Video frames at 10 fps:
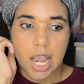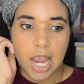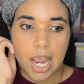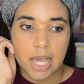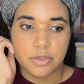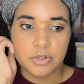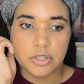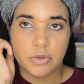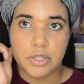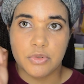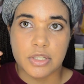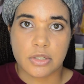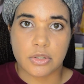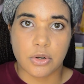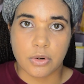and they're so used to
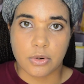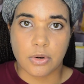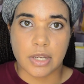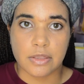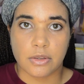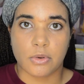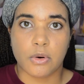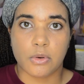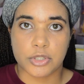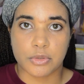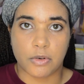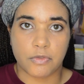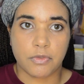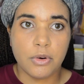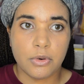cooking their cultural
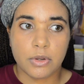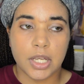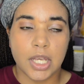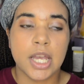food.